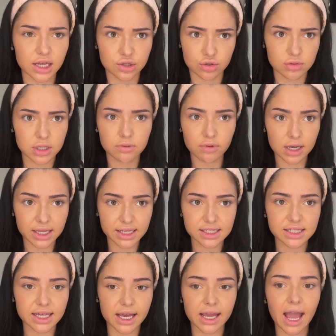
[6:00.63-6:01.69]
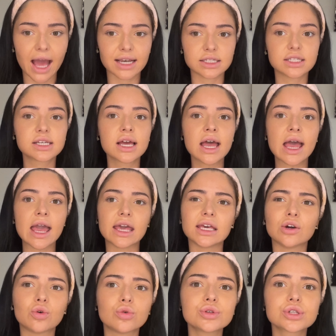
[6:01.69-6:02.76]
you need releasing, and
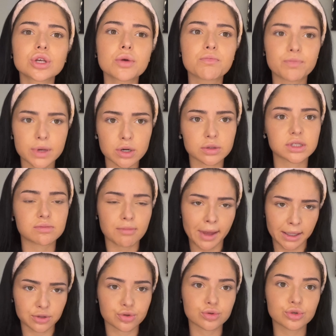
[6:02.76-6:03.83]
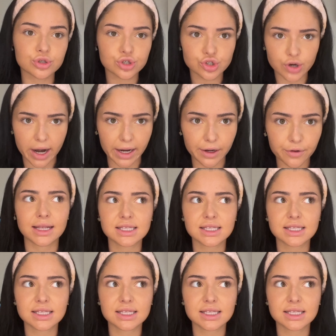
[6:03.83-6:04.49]
it also builds mental strength.